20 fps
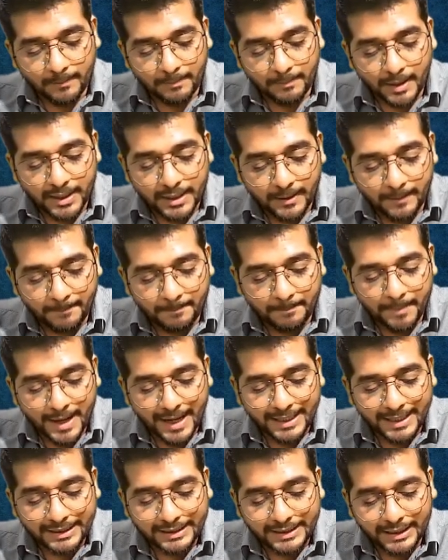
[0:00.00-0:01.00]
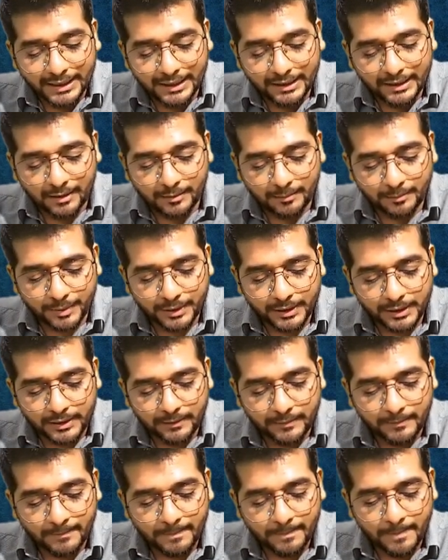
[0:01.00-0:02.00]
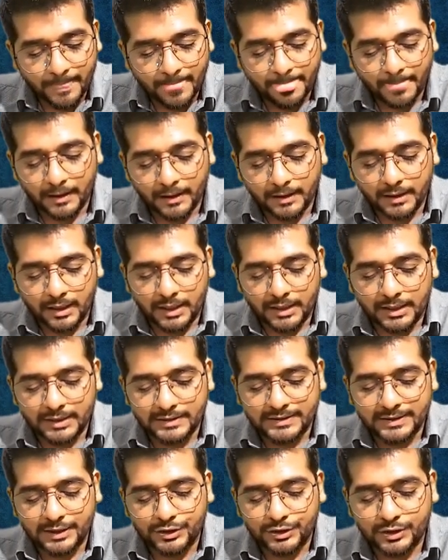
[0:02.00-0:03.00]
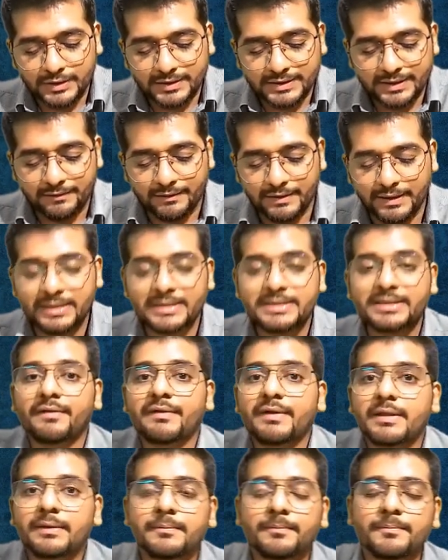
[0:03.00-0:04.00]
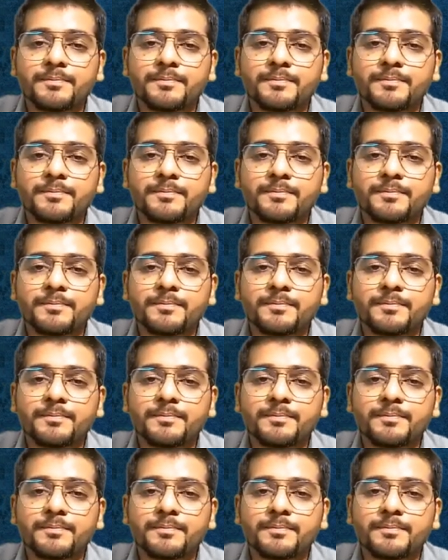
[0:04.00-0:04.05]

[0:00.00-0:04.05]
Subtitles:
by a banking company under section 77.